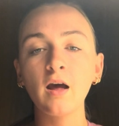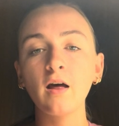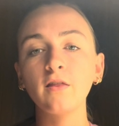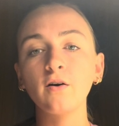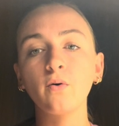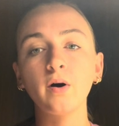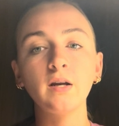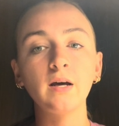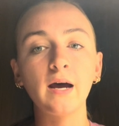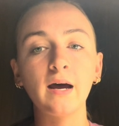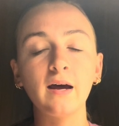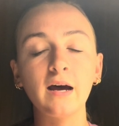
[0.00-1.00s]
They're going
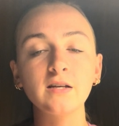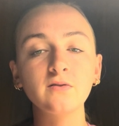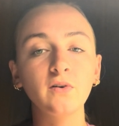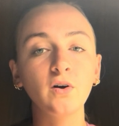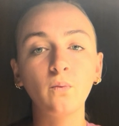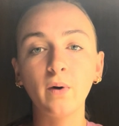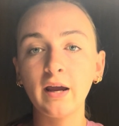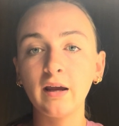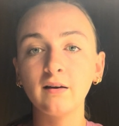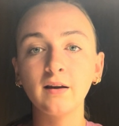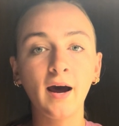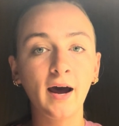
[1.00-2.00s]
to ask for your weight
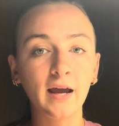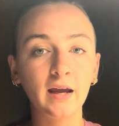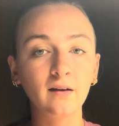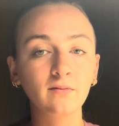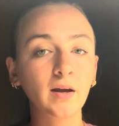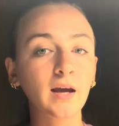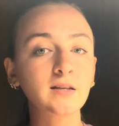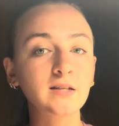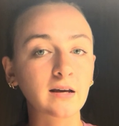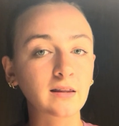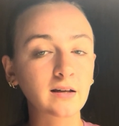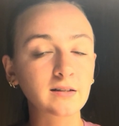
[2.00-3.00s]
and height and
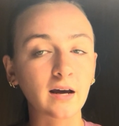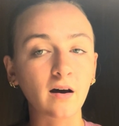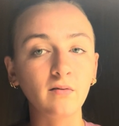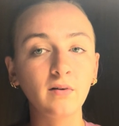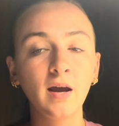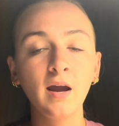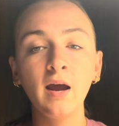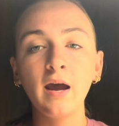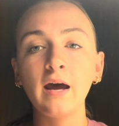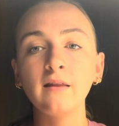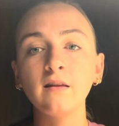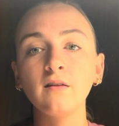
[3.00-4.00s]
take that down.
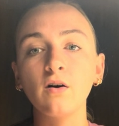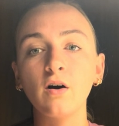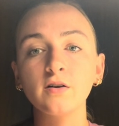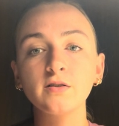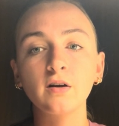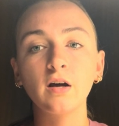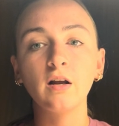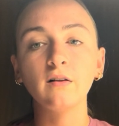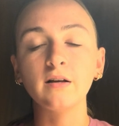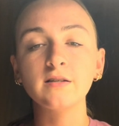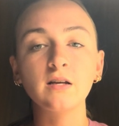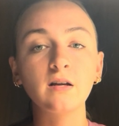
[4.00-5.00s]
And then they're also going to
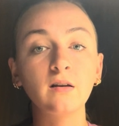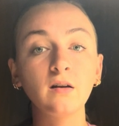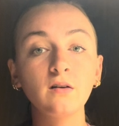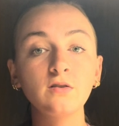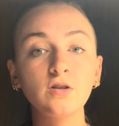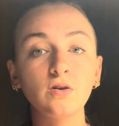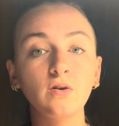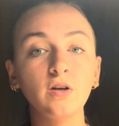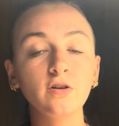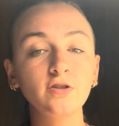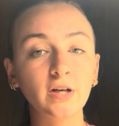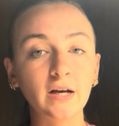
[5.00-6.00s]
listen to
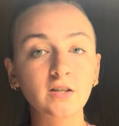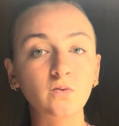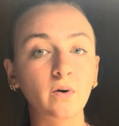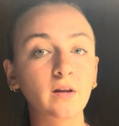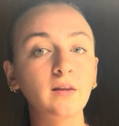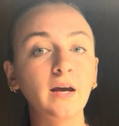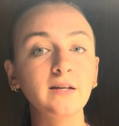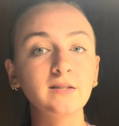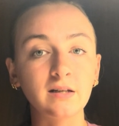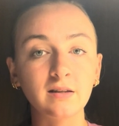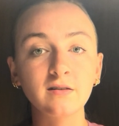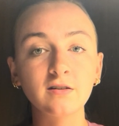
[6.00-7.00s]
your chest with a
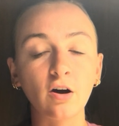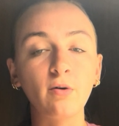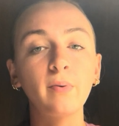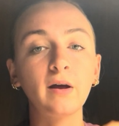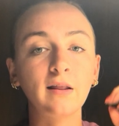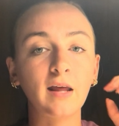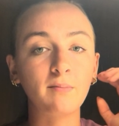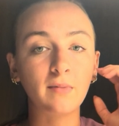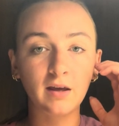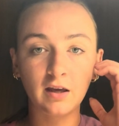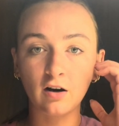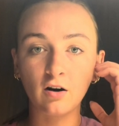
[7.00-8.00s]
stethoscope, and they
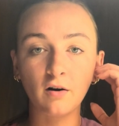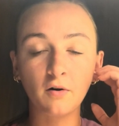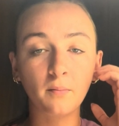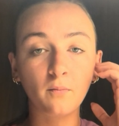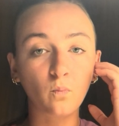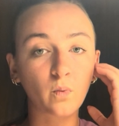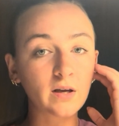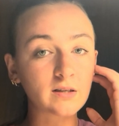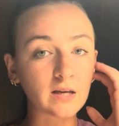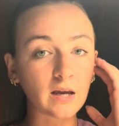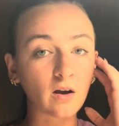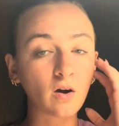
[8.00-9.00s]
may hear
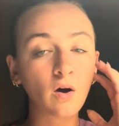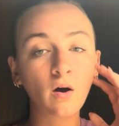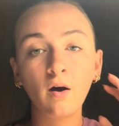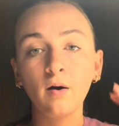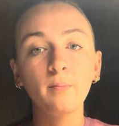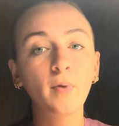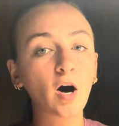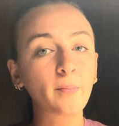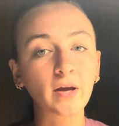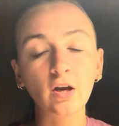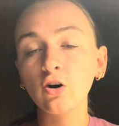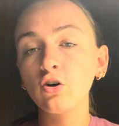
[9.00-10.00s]
wheezing,
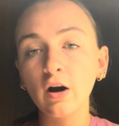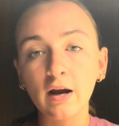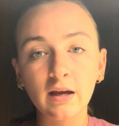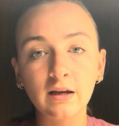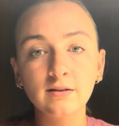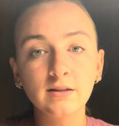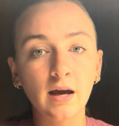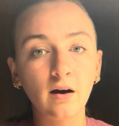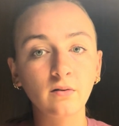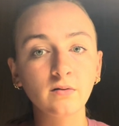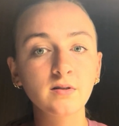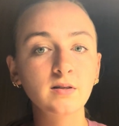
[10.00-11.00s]
popping or cracking
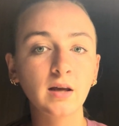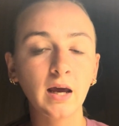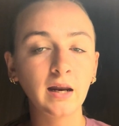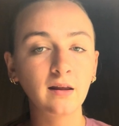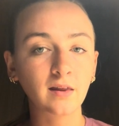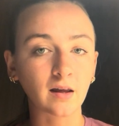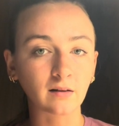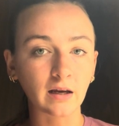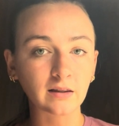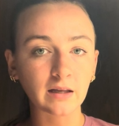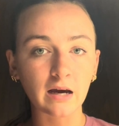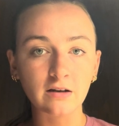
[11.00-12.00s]
sounds, anything
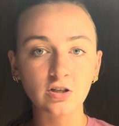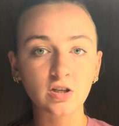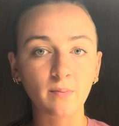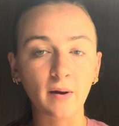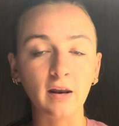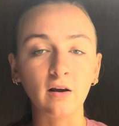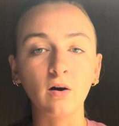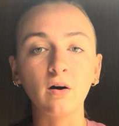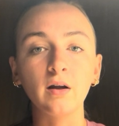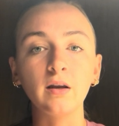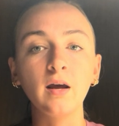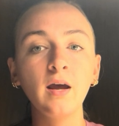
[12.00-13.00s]
like that, just depending
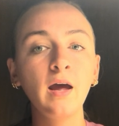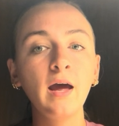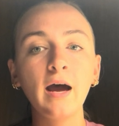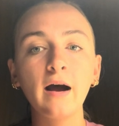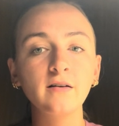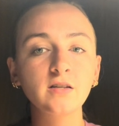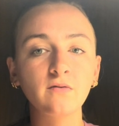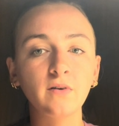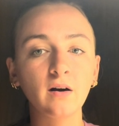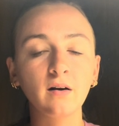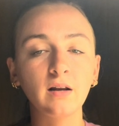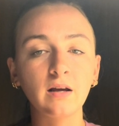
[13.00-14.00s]
on how
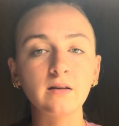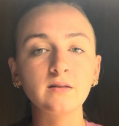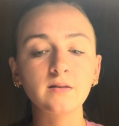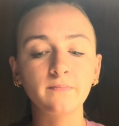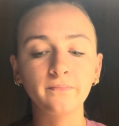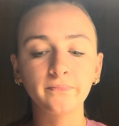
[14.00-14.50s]
severe it is.